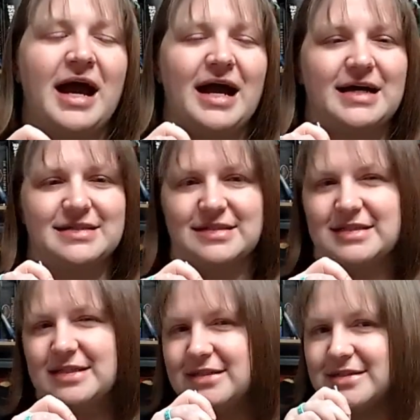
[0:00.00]

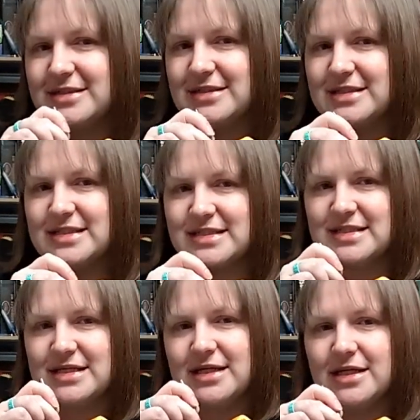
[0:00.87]
hesitant to
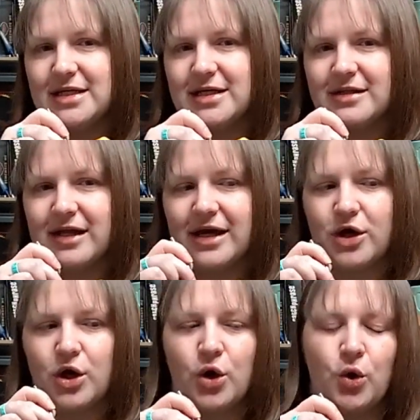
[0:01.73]
see like